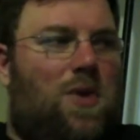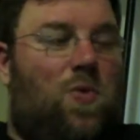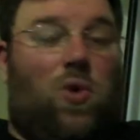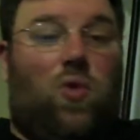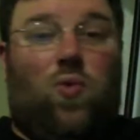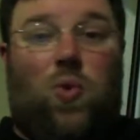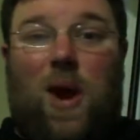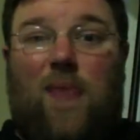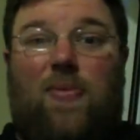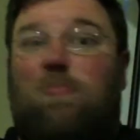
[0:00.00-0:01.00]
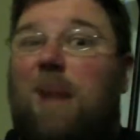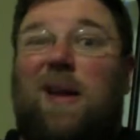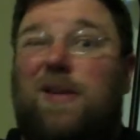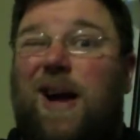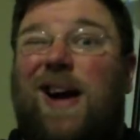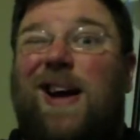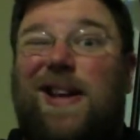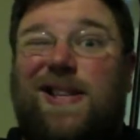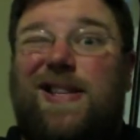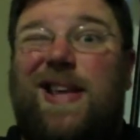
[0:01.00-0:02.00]
We're at about as high
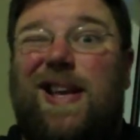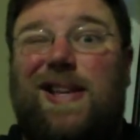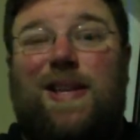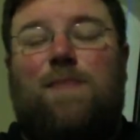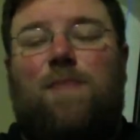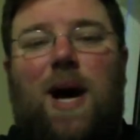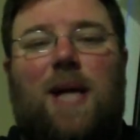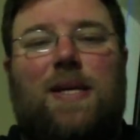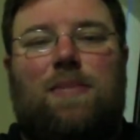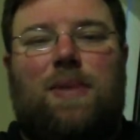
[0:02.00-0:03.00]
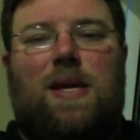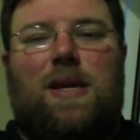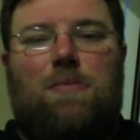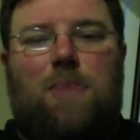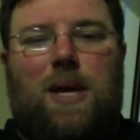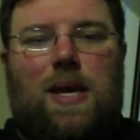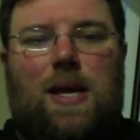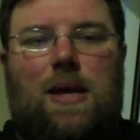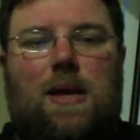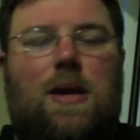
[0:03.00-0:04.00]
a stakes as possibly can
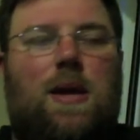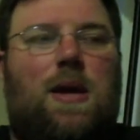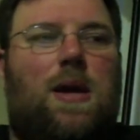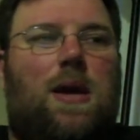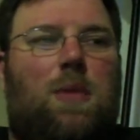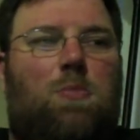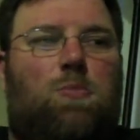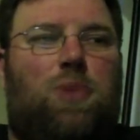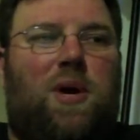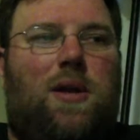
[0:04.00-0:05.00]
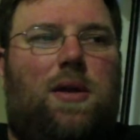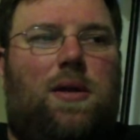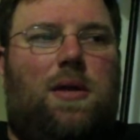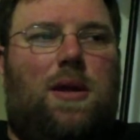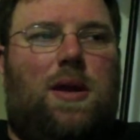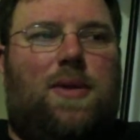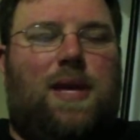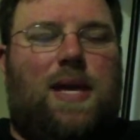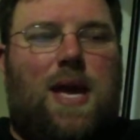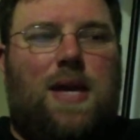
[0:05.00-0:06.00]
be, but at
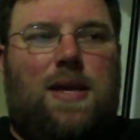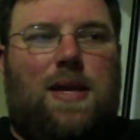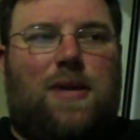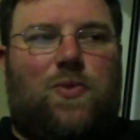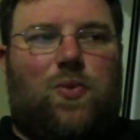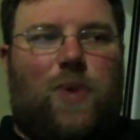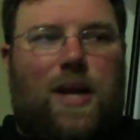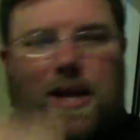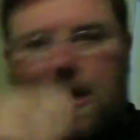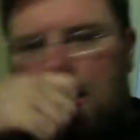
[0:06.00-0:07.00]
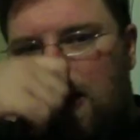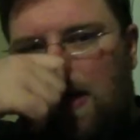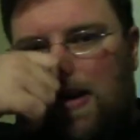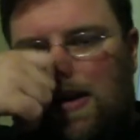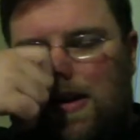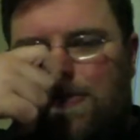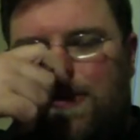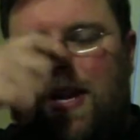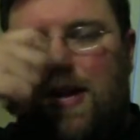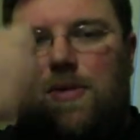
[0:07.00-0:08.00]
the end, it's really
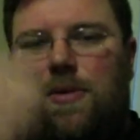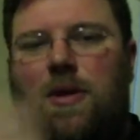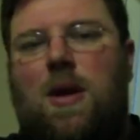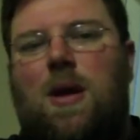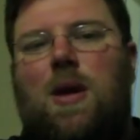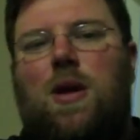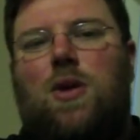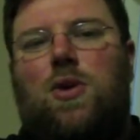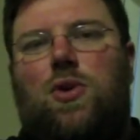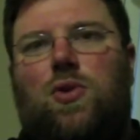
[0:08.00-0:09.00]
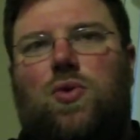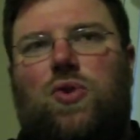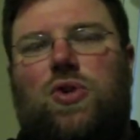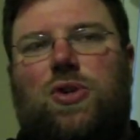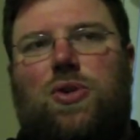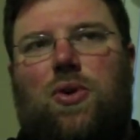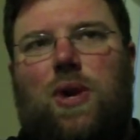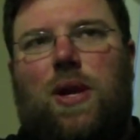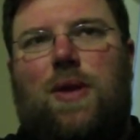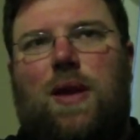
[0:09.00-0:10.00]
comes down to a
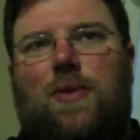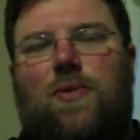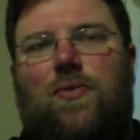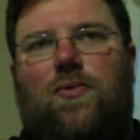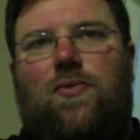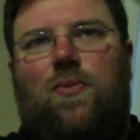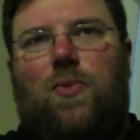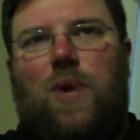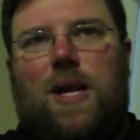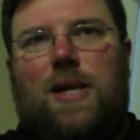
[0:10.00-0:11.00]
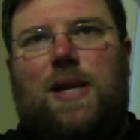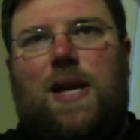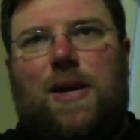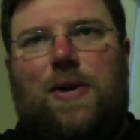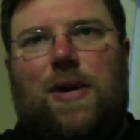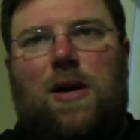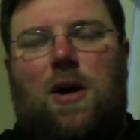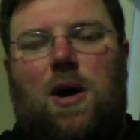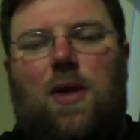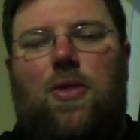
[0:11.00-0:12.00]
story that's really teetering
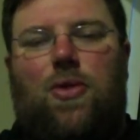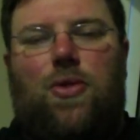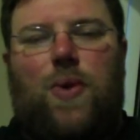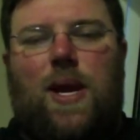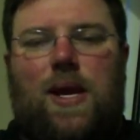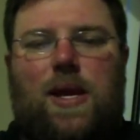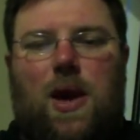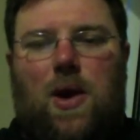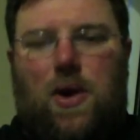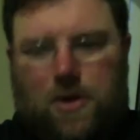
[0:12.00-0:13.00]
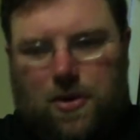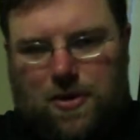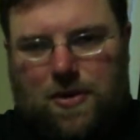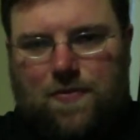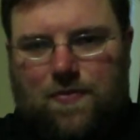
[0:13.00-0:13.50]
on 3 characters.